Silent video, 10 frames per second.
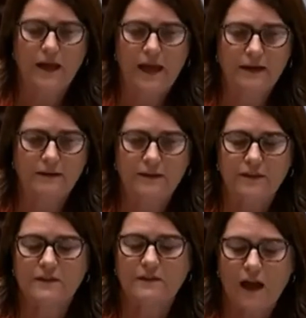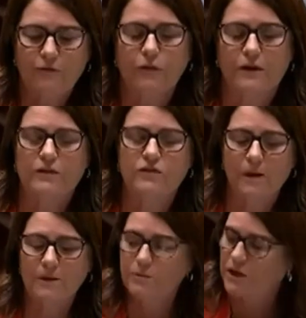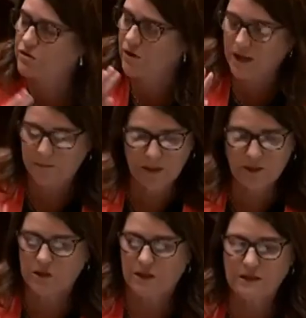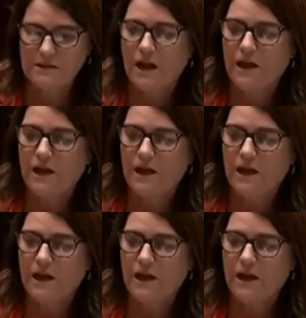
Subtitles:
And the staff were under so much pressure, and I can picture this.